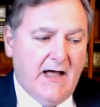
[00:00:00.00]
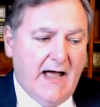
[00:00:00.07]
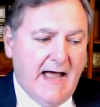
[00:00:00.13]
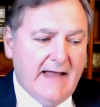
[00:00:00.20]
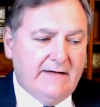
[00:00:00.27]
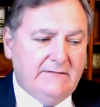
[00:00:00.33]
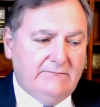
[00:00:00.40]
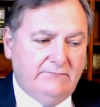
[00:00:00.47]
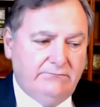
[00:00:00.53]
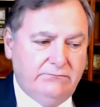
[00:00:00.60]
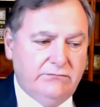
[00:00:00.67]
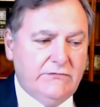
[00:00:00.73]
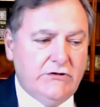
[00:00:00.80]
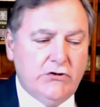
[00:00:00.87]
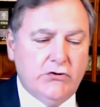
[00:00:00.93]
I
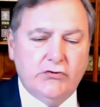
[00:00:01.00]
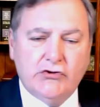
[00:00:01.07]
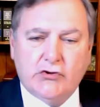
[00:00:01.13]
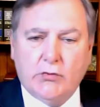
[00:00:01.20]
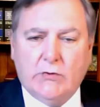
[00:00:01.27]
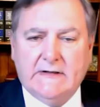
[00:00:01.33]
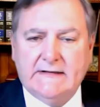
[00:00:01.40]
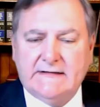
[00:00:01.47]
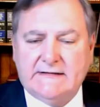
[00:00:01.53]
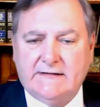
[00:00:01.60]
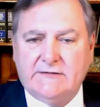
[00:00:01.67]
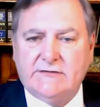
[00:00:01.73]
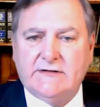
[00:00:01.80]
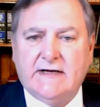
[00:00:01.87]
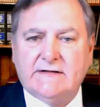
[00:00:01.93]
usually
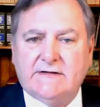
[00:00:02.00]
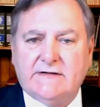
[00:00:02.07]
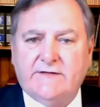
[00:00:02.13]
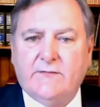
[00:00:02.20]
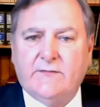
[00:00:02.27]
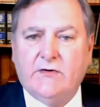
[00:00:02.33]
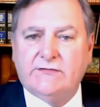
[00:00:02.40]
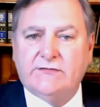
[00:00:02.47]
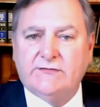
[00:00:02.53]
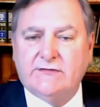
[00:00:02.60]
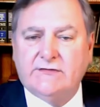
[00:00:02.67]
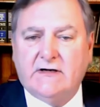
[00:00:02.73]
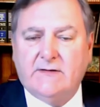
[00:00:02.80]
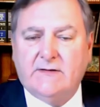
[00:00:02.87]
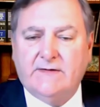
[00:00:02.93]
suggest if motions
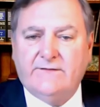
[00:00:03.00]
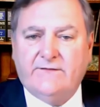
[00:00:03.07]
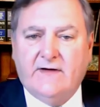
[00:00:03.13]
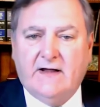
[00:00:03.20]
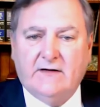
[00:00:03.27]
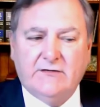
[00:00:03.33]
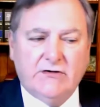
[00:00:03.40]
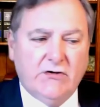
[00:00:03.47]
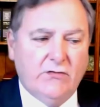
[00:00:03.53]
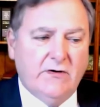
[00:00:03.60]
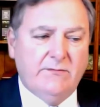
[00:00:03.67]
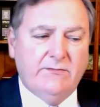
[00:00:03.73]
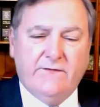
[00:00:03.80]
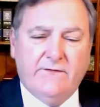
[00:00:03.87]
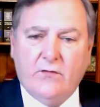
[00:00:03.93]
are going to be filed, do
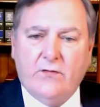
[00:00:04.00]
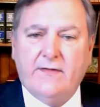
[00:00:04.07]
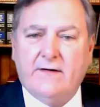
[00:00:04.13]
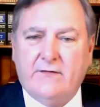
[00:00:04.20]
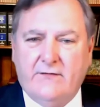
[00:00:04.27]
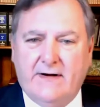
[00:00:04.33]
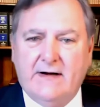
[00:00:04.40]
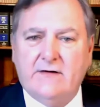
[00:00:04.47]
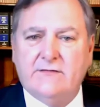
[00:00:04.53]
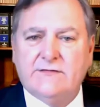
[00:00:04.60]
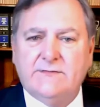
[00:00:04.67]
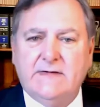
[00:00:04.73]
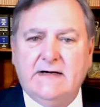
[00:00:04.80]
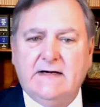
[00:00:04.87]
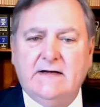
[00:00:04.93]
it before the
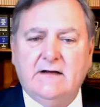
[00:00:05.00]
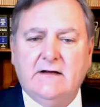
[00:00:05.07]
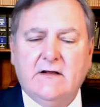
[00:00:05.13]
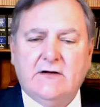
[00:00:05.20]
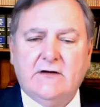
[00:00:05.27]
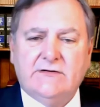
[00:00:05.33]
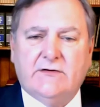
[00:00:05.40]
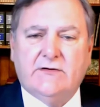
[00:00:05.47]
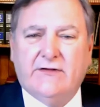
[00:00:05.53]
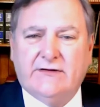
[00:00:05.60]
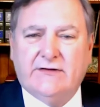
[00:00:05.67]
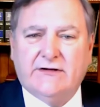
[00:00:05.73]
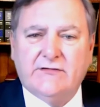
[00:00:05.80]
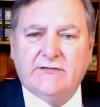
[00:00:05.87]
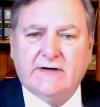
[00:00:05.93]
creditors meeting so
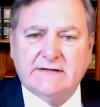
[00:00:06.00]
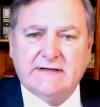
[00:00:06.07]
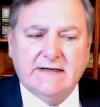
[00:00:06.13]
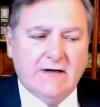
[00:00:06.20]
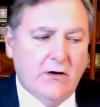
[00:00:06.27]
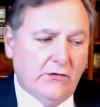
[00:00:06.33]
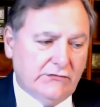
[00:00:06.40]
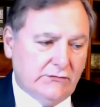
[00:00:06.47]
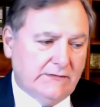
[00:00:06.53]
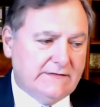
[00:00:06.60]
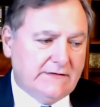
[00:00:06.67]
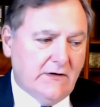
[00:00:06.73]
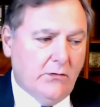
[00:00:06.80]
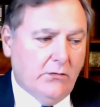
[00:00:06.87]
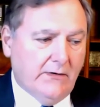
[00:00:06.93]
that the trustee knows
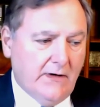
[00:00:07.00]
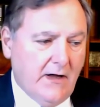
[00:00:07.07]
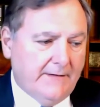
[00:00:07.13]
what's going